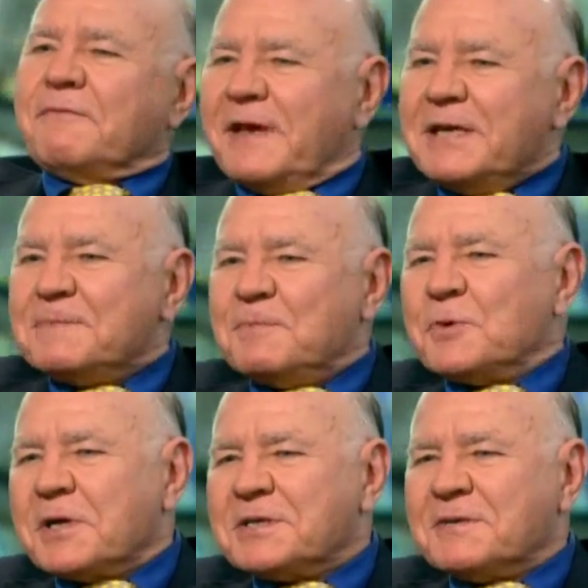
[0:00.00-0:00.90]
at
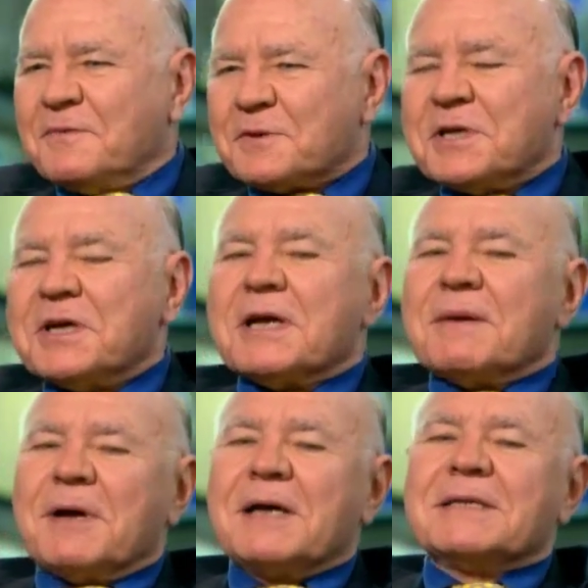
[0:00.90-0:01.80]
Facebook and so forth,
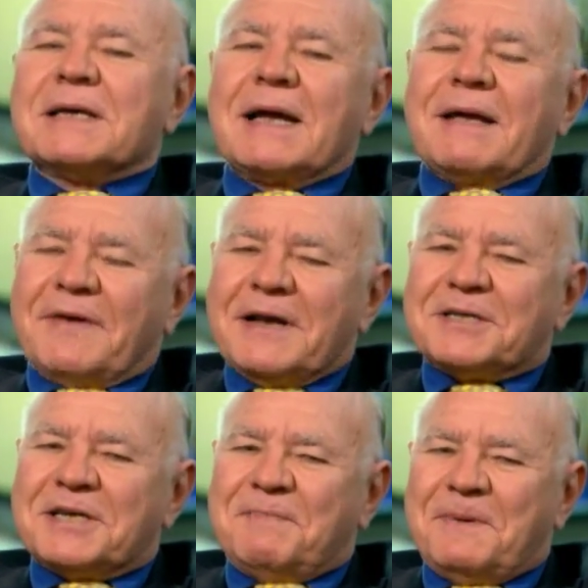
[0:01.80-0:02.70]
but I think
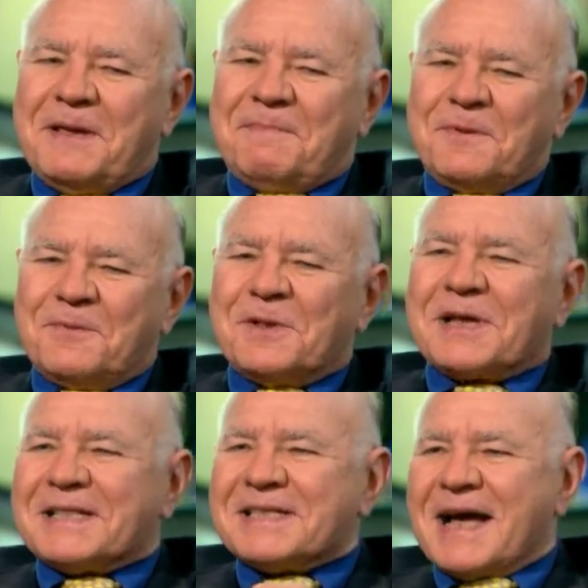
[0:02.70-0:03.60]
eventually people will
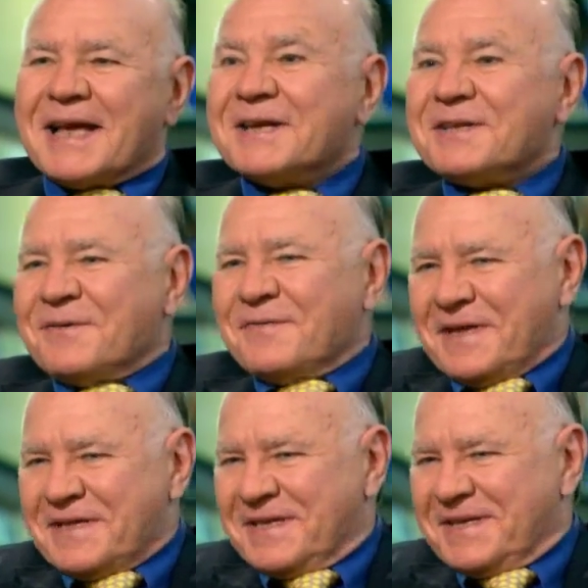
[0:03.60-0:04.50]
get tired of
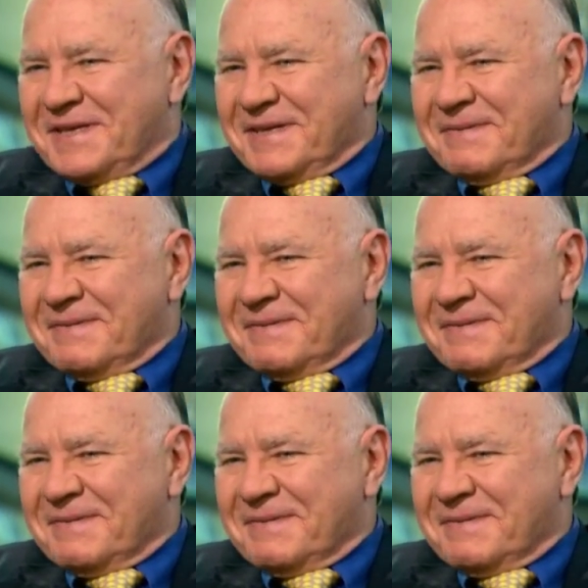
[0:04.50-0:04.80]
it.